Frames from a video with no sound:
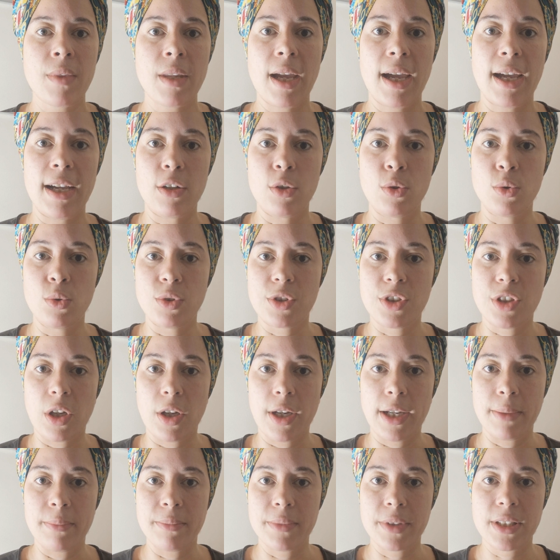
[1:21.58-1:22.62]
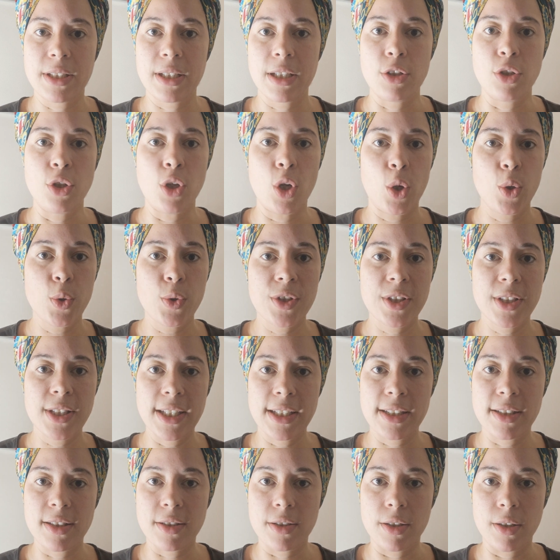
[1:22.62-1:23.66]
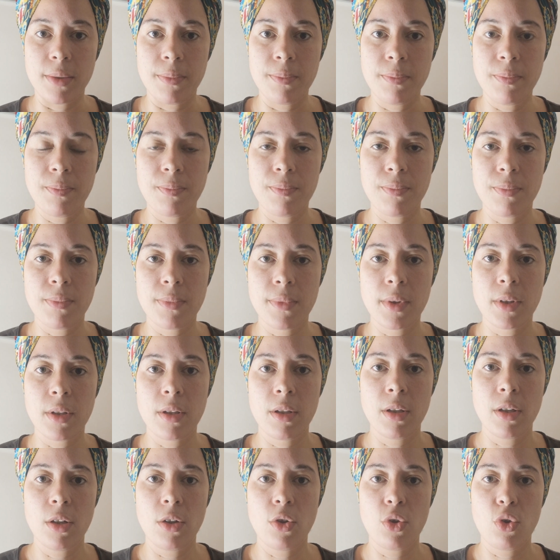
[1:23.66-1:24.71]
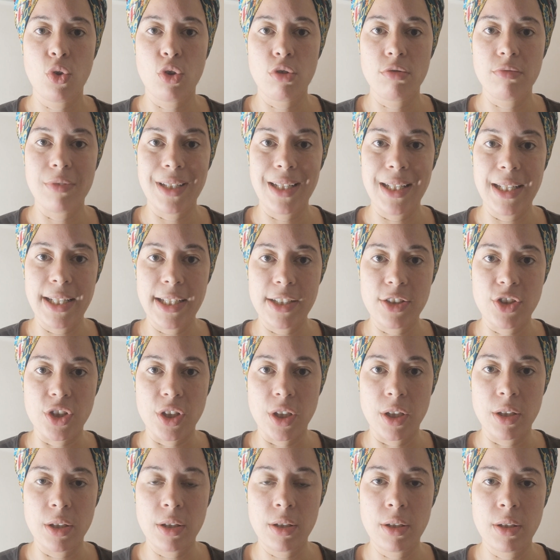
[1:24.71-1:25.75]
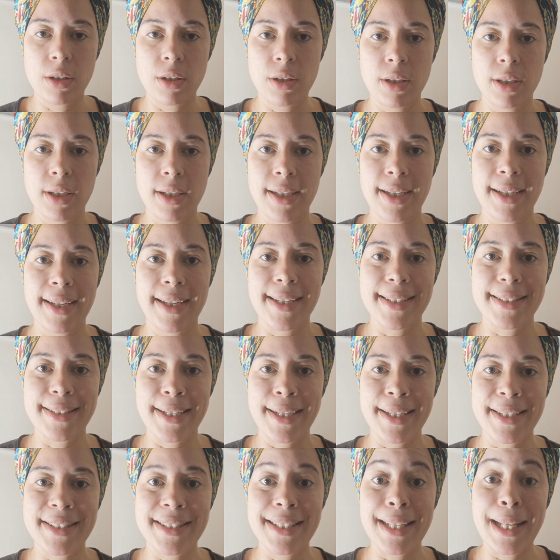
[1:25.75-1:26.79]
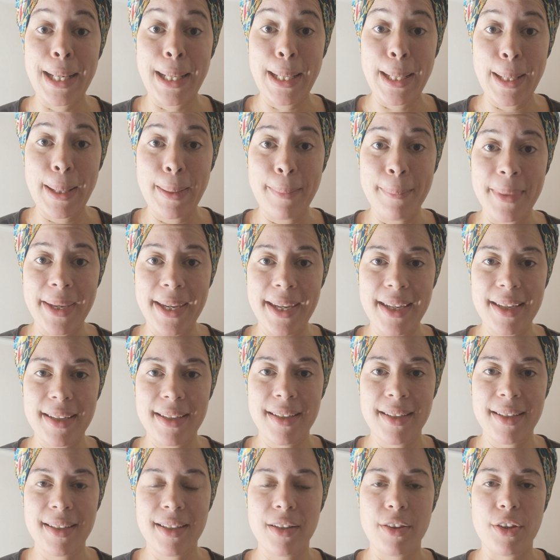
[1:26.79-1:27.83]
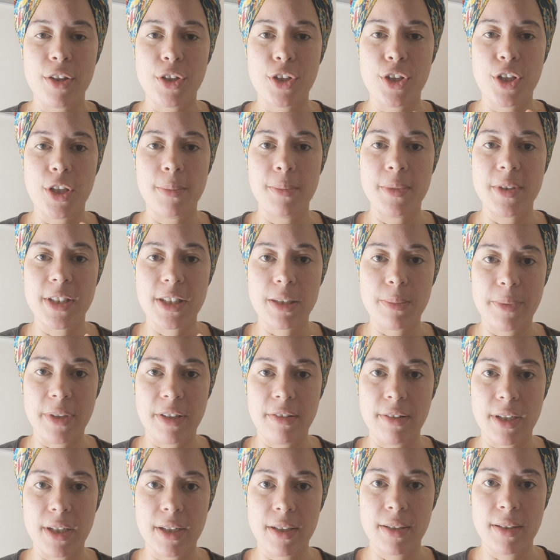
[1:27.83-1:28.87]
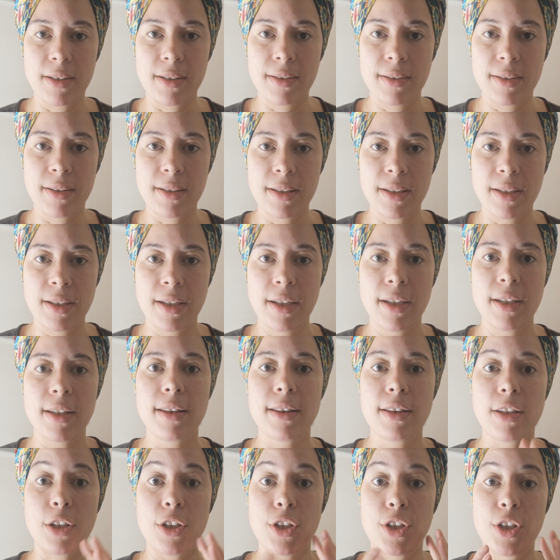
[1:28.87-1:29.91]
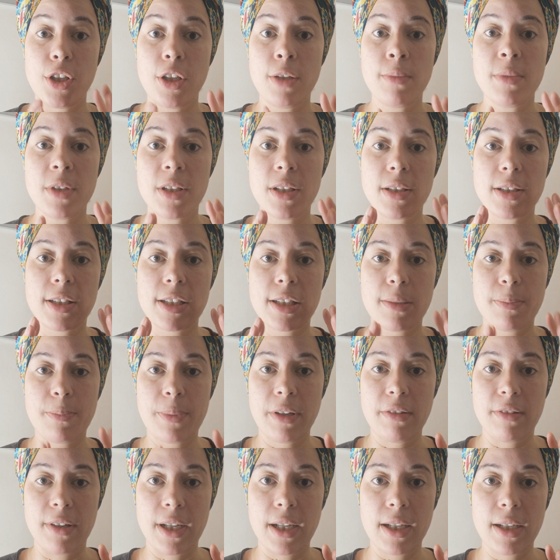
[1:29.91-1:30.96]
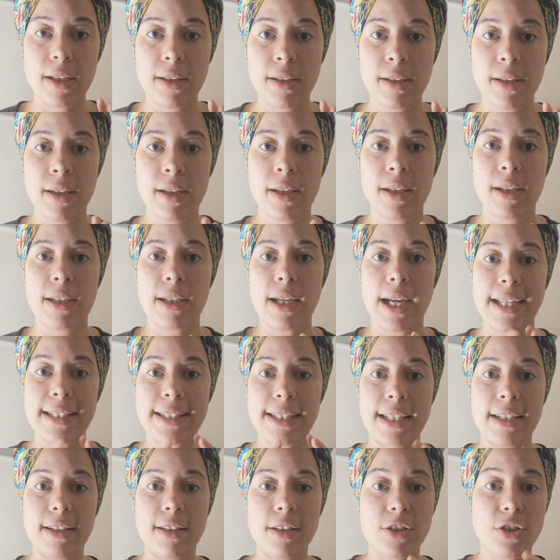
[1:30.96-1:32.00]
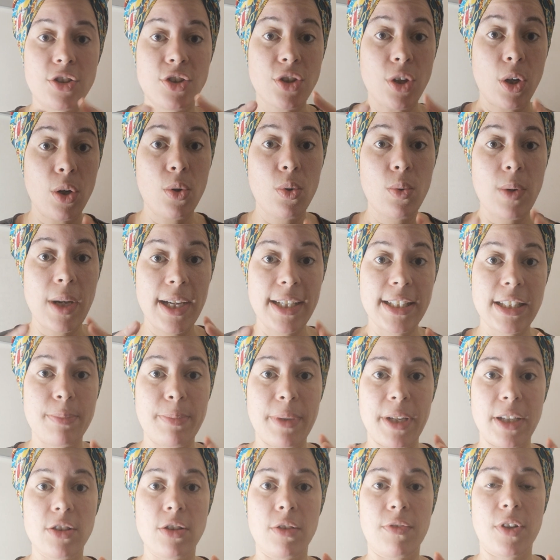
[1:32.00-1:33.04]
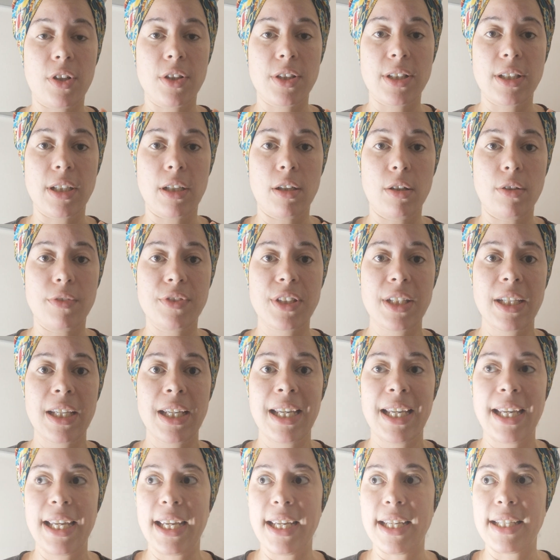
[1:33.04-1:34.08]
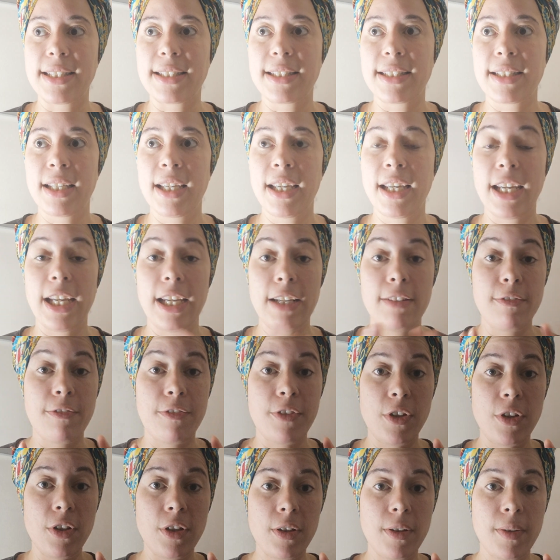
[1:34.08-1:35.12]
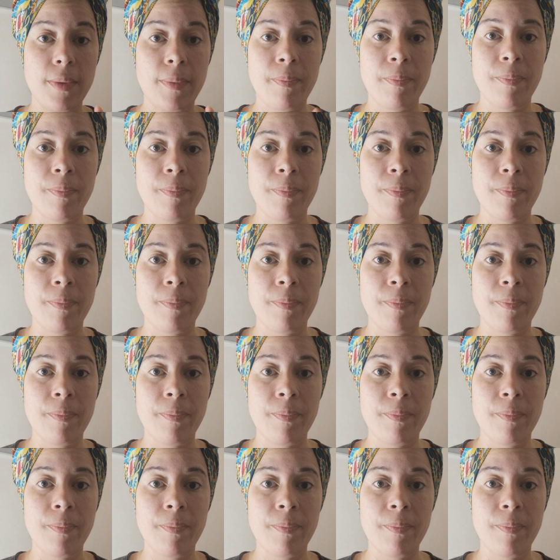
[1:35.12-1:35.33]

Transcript: at all times. No system or religion is here to limit the human spirit. The human spirit, as in the soul aspect of ourselves, is infinite,